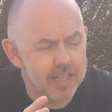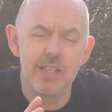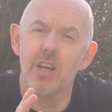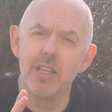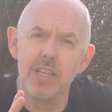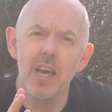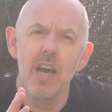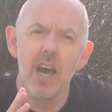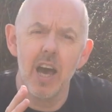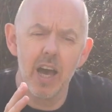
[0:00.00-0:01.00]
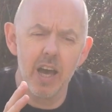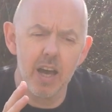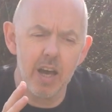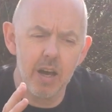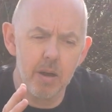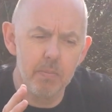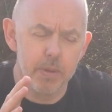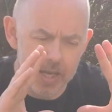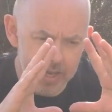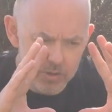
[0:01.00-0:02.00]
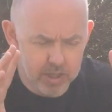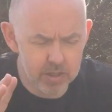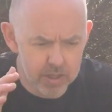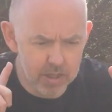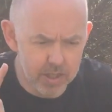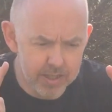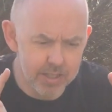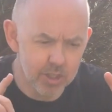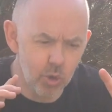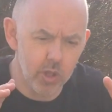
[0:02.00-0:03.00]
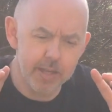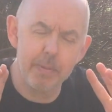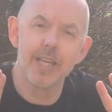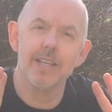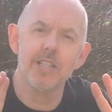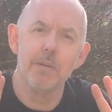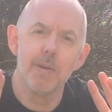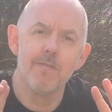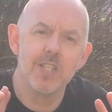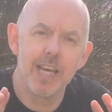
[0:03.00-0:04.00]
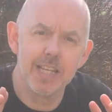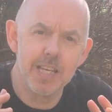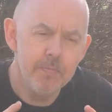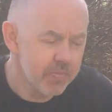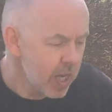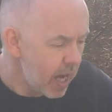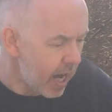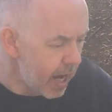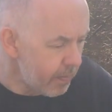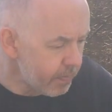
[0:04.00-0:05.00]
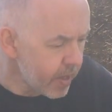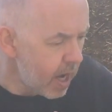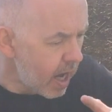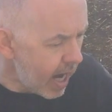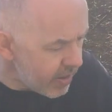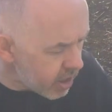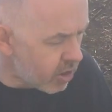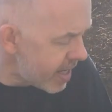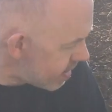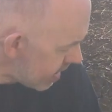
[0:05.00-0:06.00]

at a slightly uh, bigger house, they, they, tend to call that making a teepee for teddy. Um, and the great